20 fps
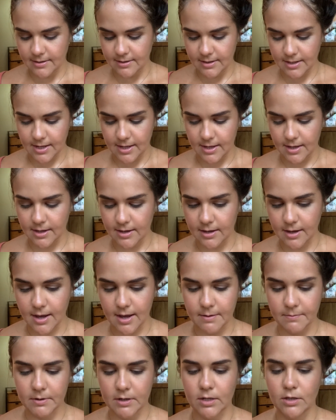thing,
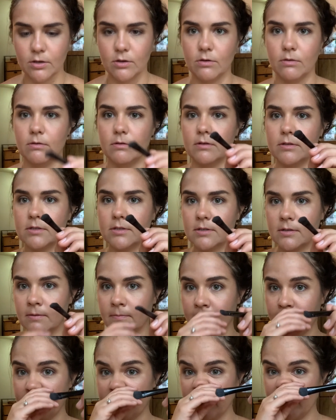I'm going to use
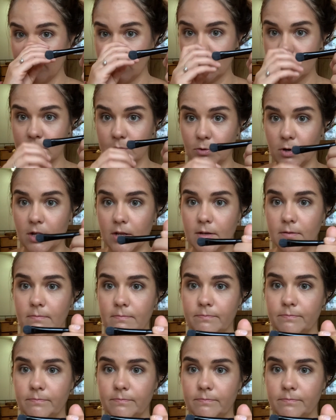this one.